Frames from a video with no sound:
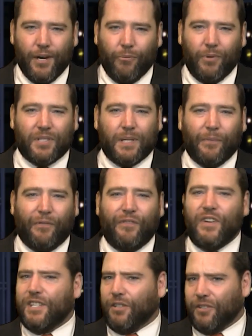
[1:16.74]
Well, some
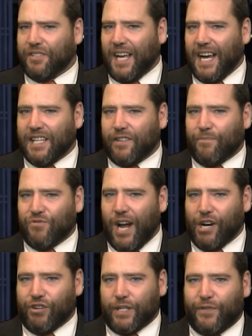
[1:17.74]
physical signs of
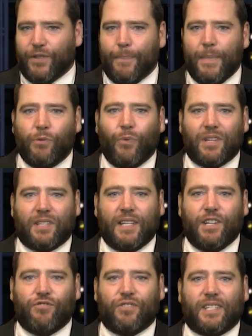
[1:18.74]
progress for the Midwest
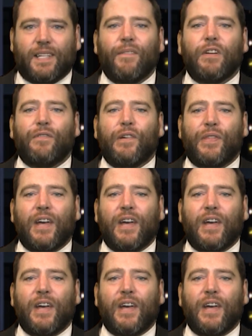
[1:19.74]
Theater's 75th